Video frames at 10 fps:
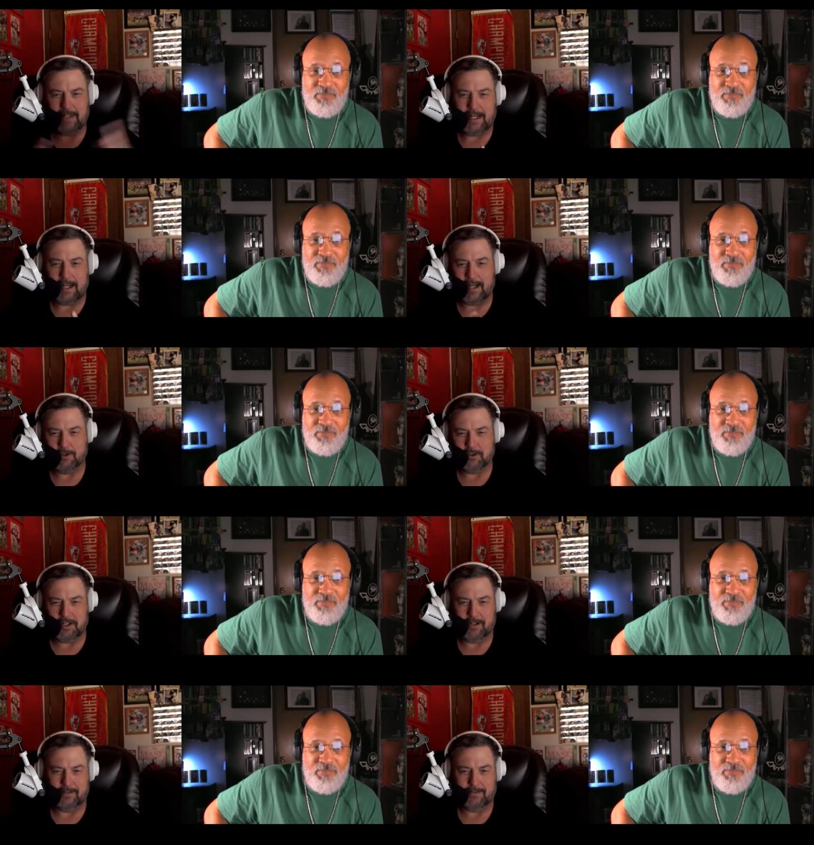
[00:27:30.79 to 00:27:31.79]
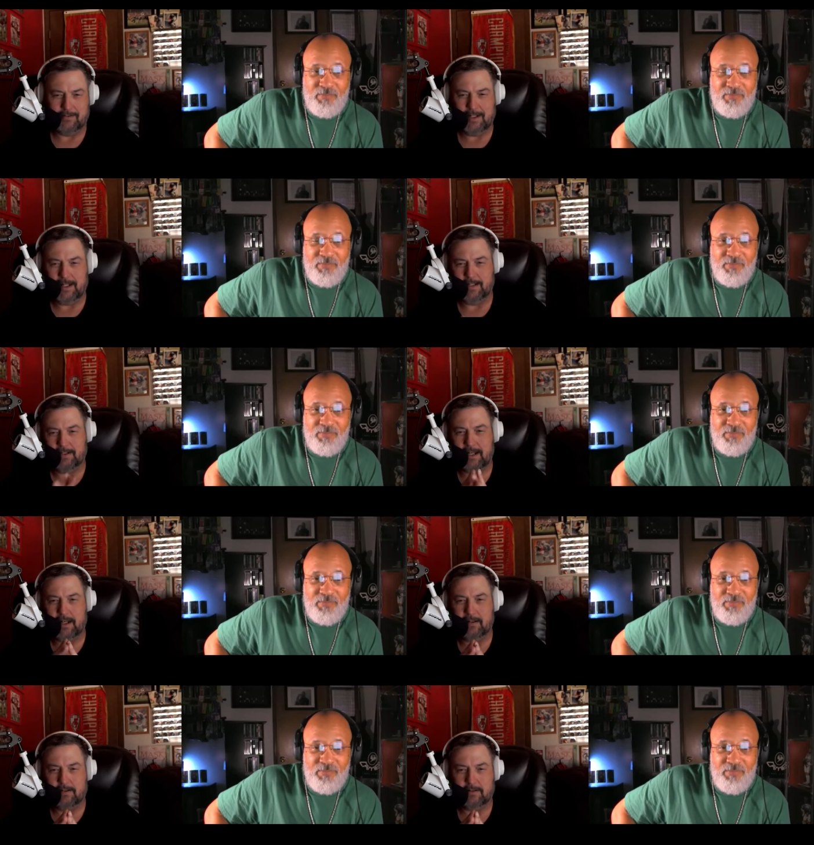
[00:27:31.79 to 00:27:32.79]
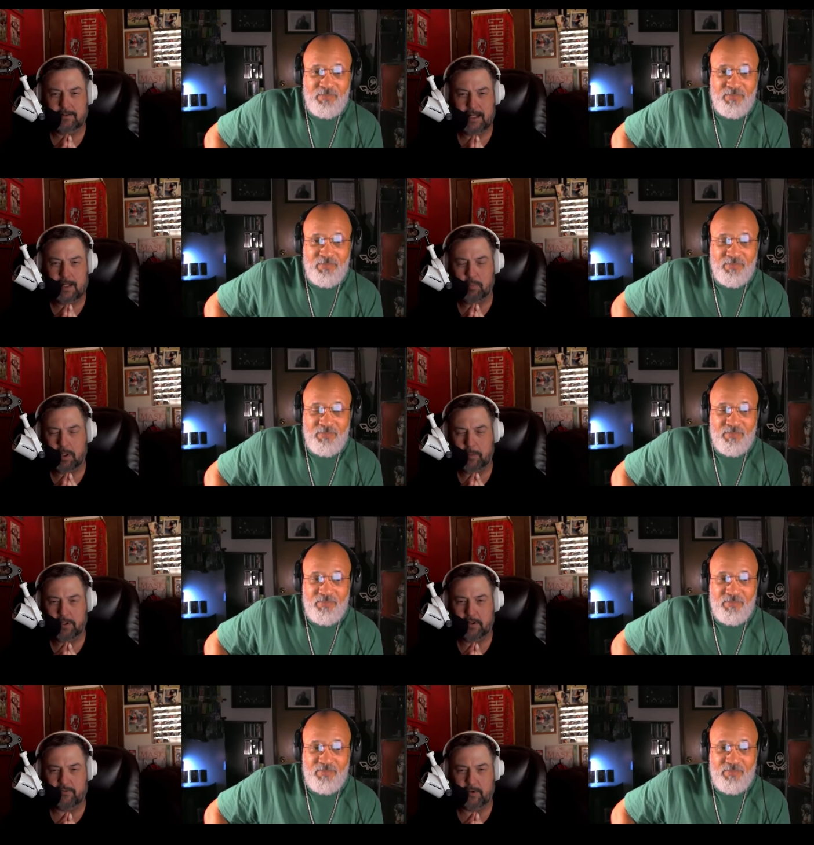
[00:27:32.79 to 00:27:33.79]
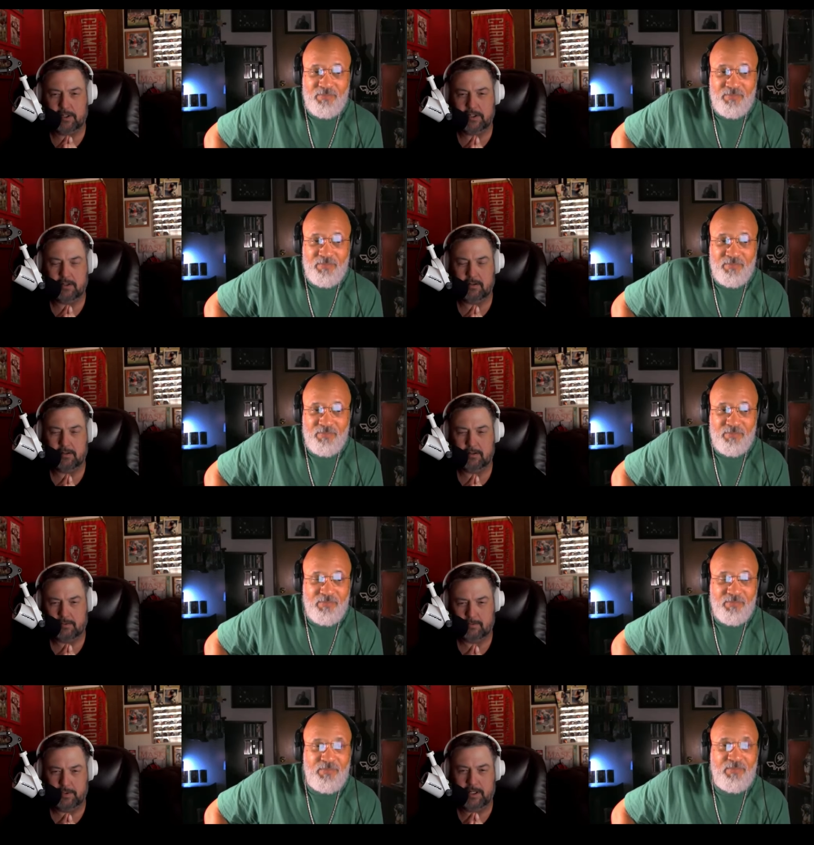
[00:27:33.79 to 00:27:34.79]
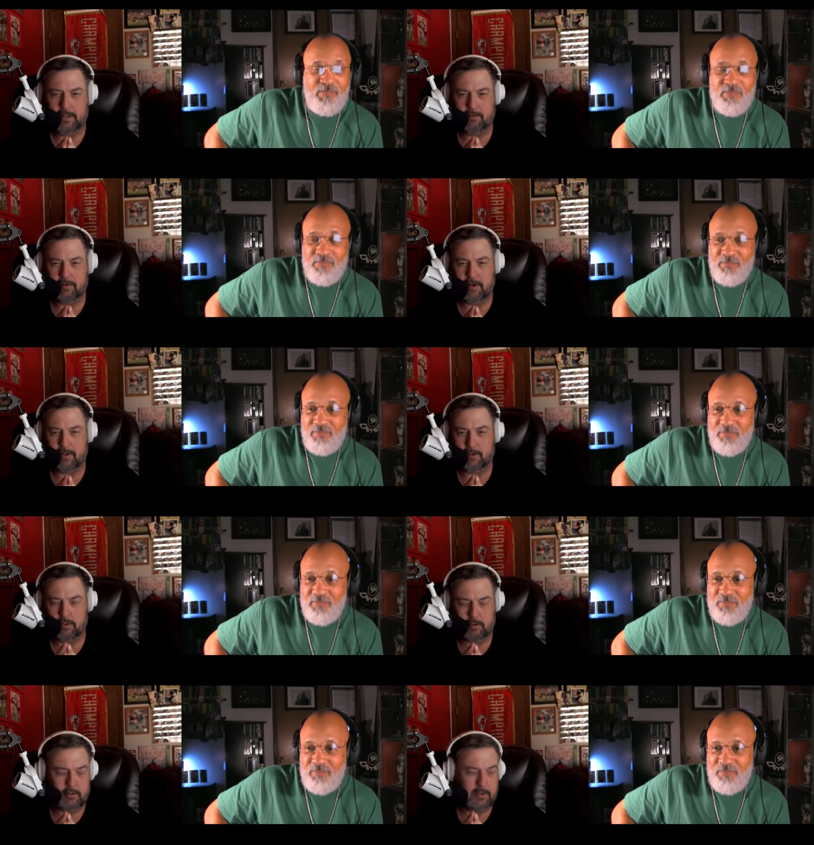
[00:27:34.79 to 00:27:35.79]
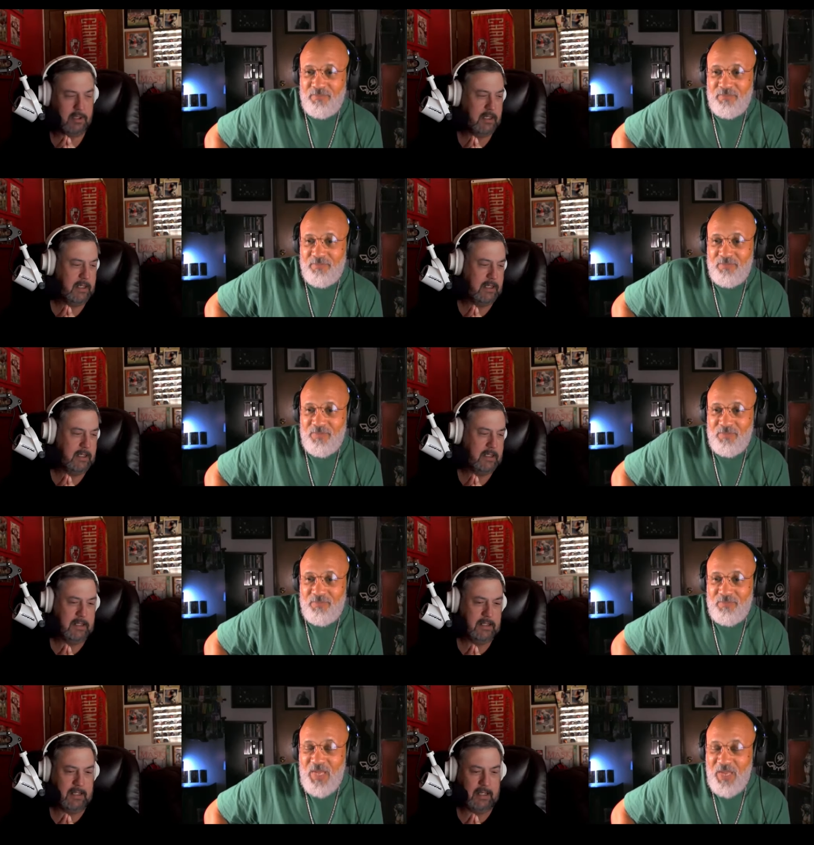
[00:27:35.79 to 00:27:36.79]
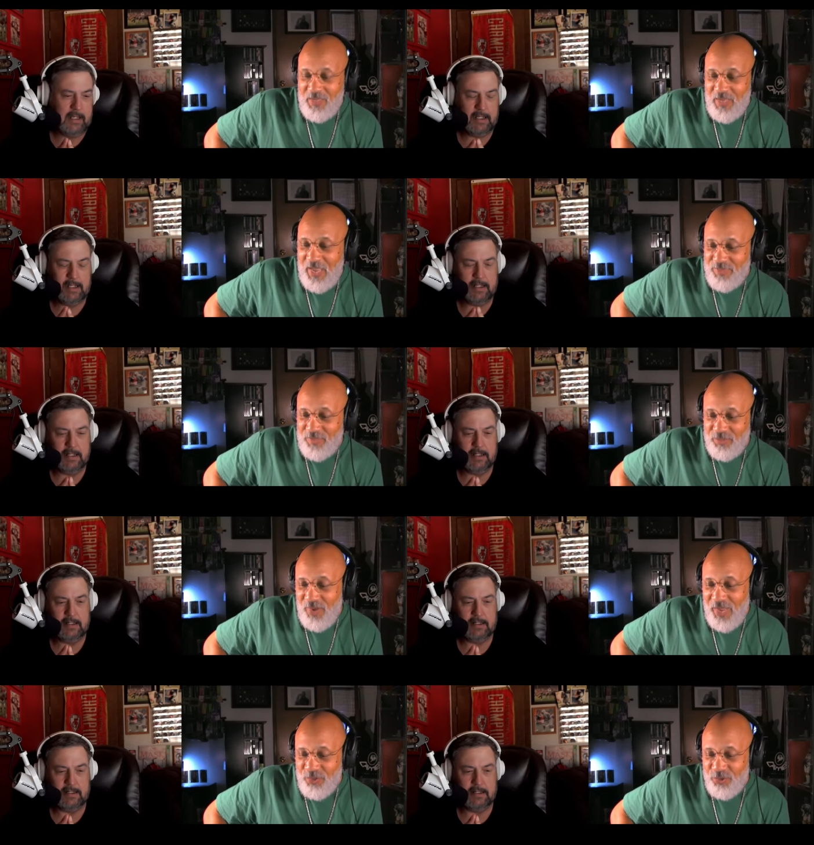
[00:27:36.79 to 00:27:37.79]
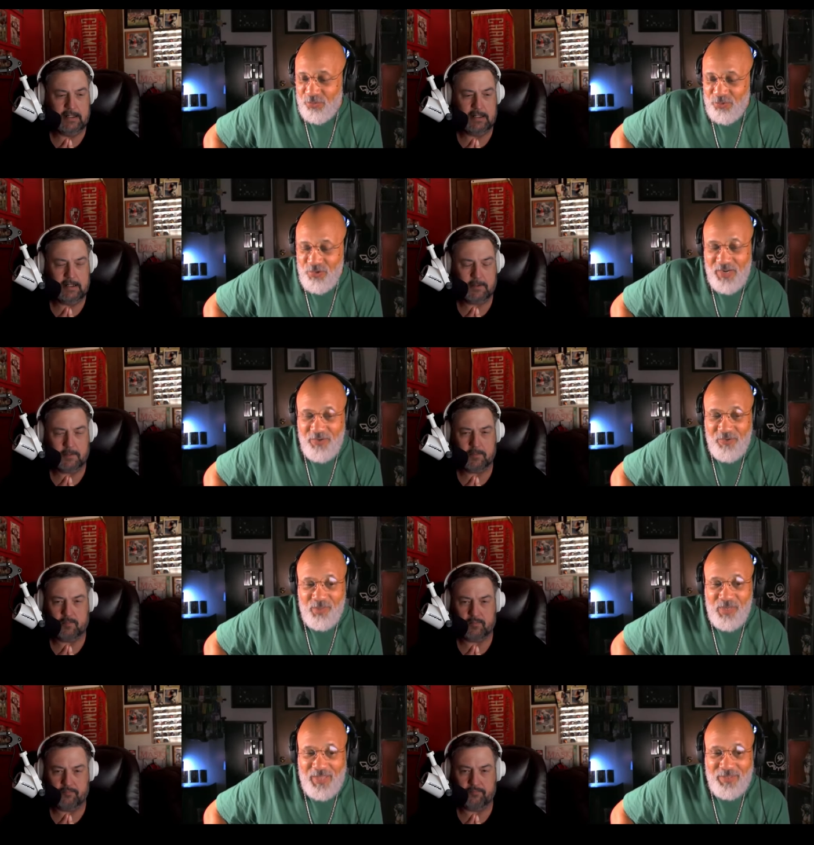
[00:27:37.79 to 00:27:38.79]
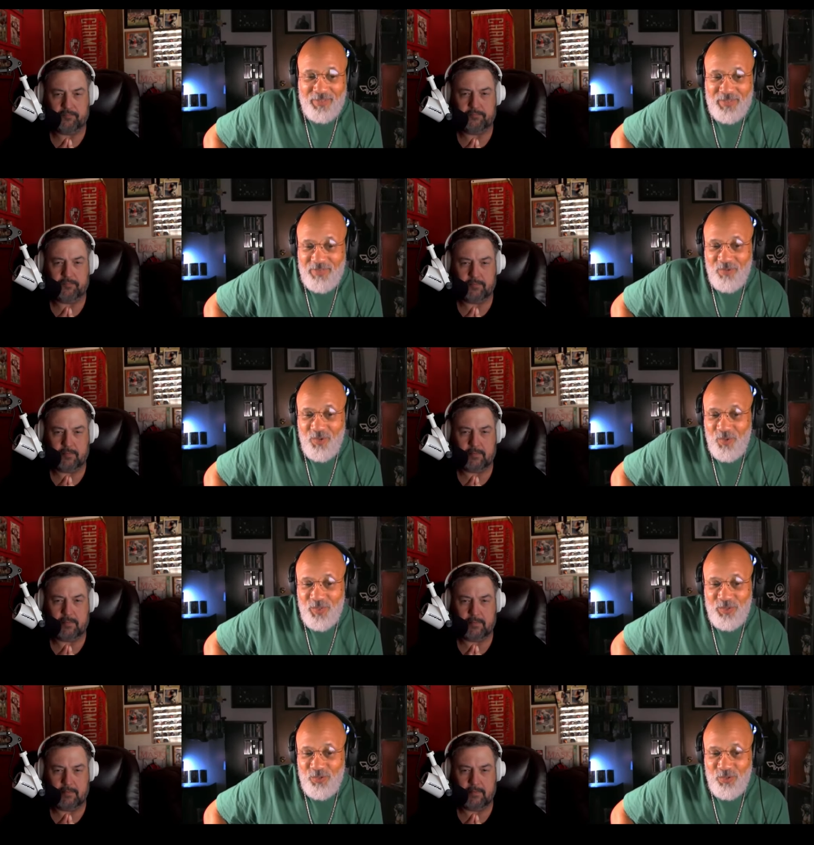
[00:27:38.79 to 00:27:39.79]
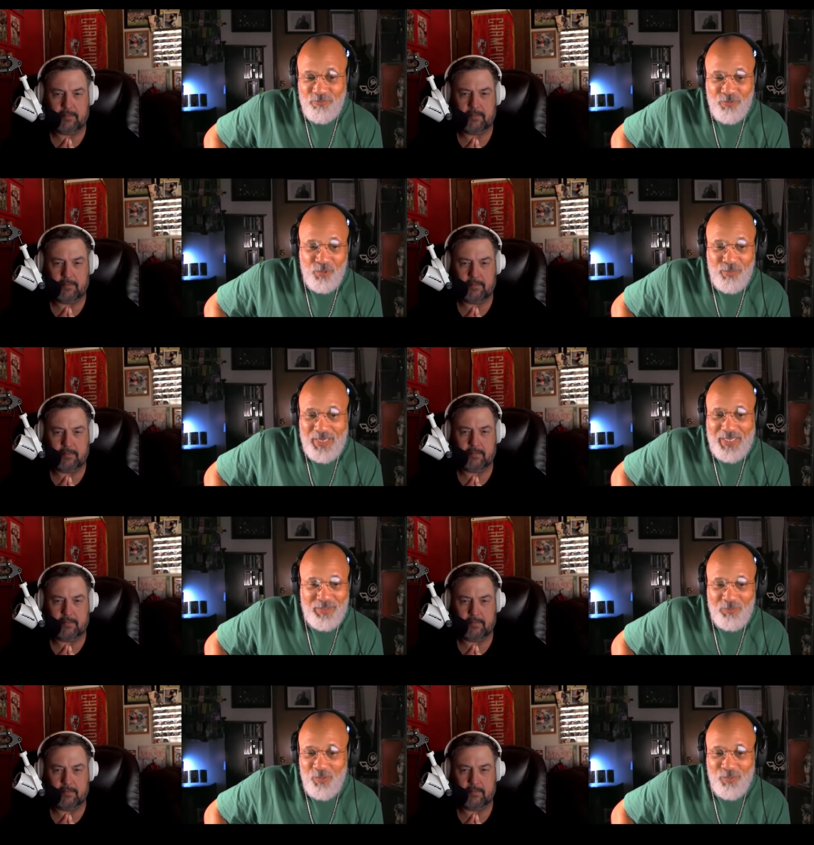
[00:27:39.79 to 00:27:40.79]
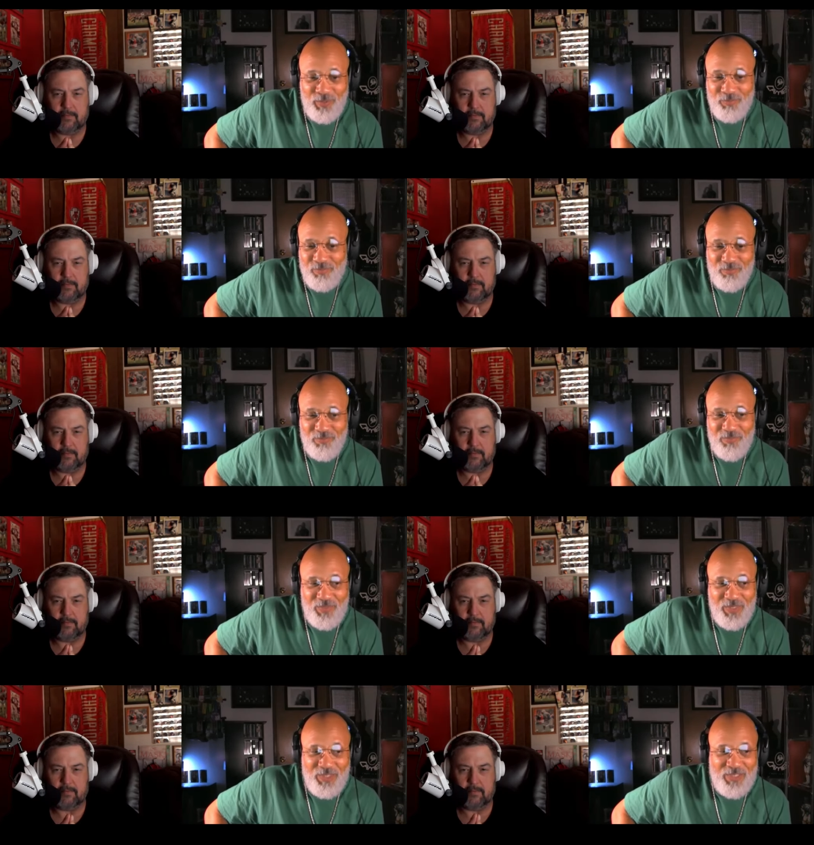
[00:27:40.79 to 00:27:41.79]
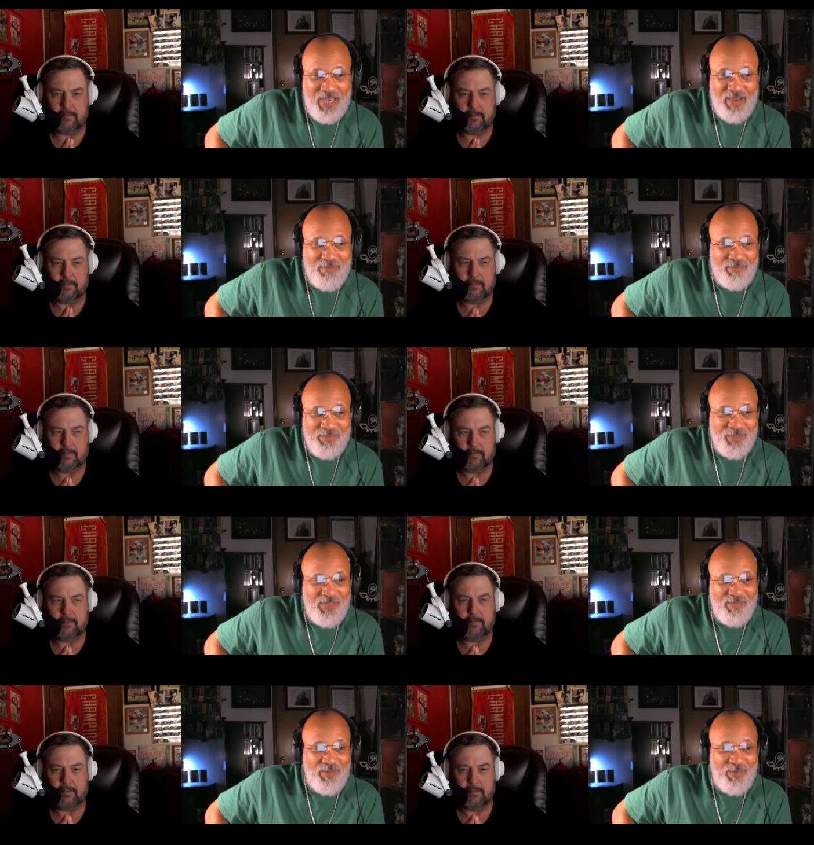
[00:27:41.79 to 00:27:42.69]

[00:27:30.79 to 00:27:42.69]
Speaker 1: I, I understand. They kind of had puppy love for each other when they were on the road.
Speaker 2: Yeah, and, I think uh, the writers were trying to imply that they've grown into a full man and woman in the time that they've been